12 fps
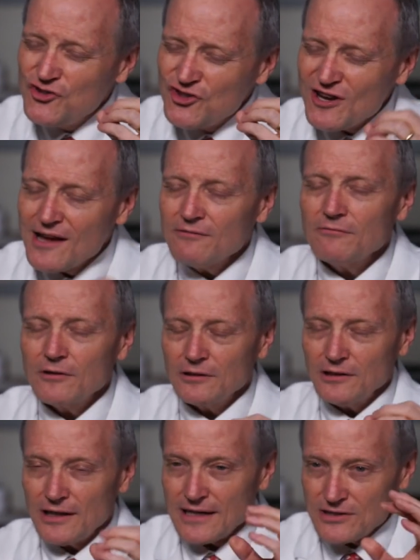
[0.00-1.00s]

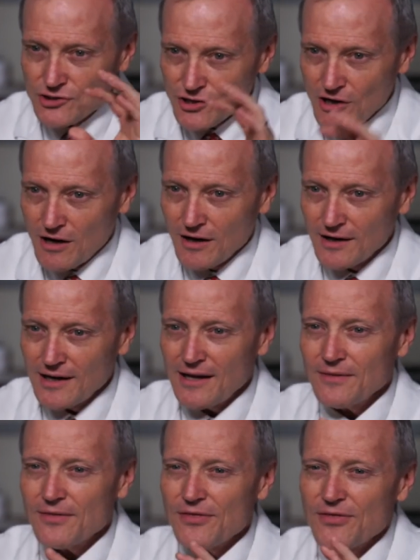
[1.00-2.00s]
generally
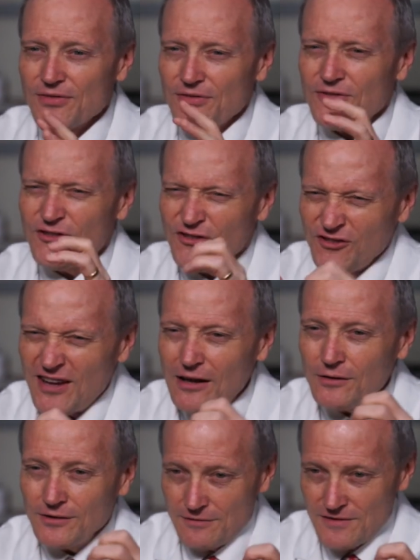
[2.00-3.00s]
target
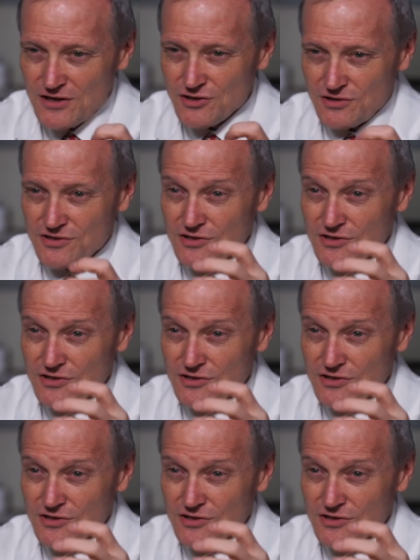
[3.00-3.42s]
cell division.